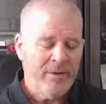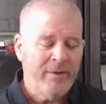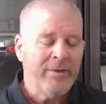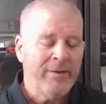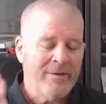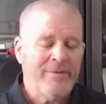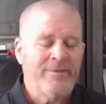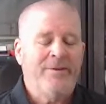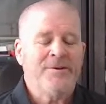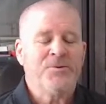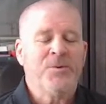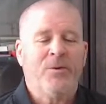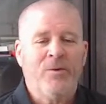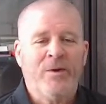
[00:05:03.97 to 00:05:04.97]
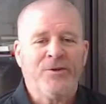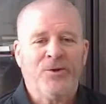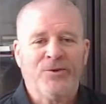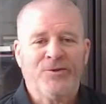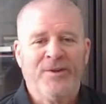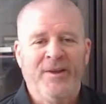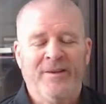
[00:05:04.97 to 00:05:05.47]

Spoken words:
This is what research